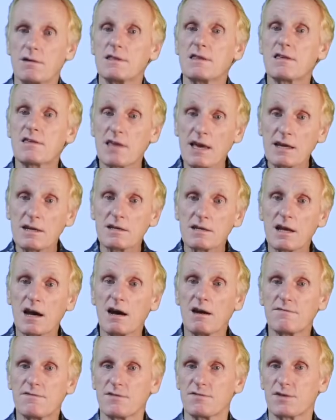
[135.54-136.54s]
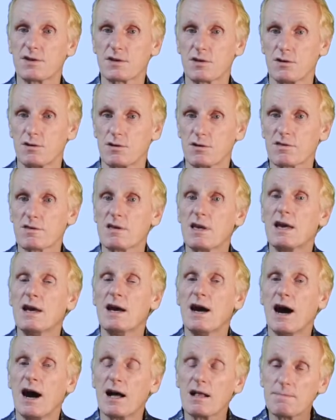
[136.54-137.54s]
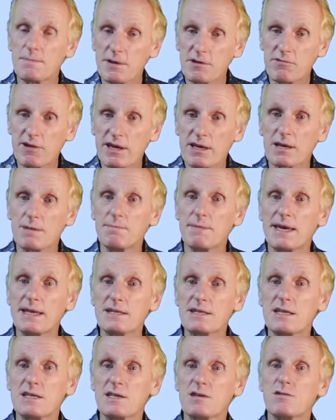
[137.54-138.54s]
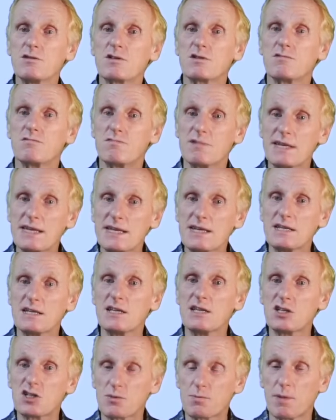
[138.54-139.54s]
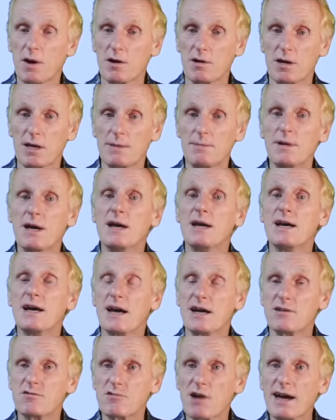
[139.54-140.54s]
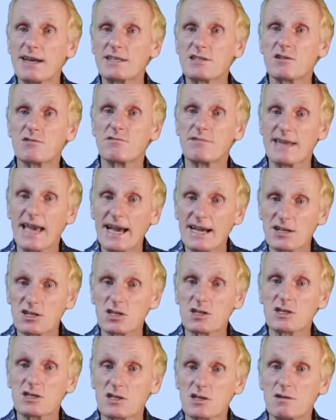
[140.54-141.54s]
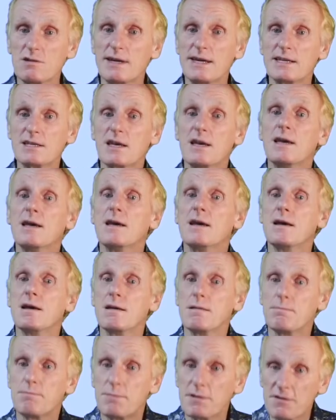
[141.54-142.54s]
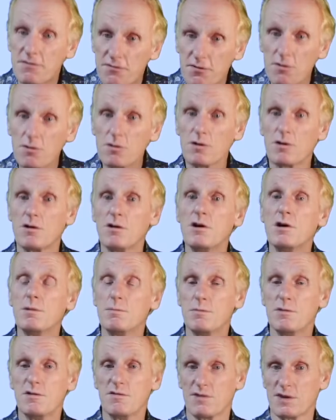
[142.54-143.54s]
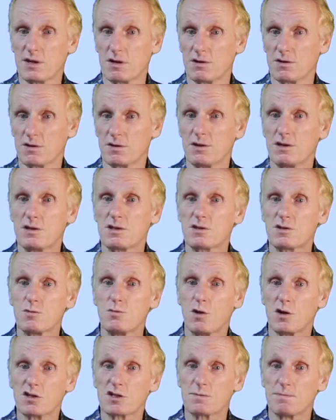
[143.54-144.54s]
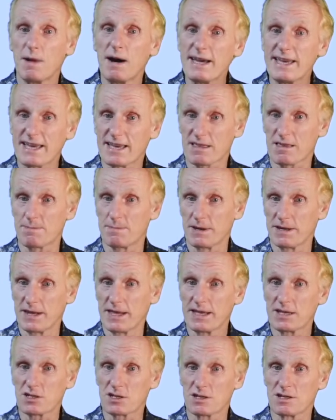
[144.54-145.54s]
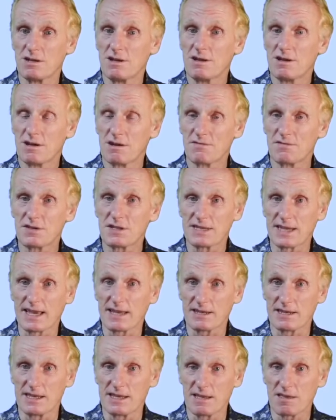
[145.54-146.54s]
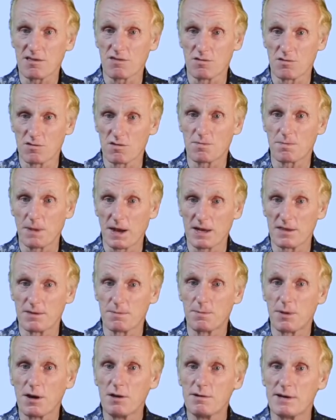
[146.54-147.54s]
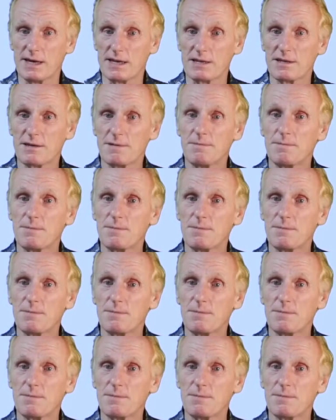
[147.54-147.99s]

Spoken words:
in the second half of the course, I'll be recommending you to read each poem and write a reaction to it before moving on to watch my explanation of the techniques used by the poet.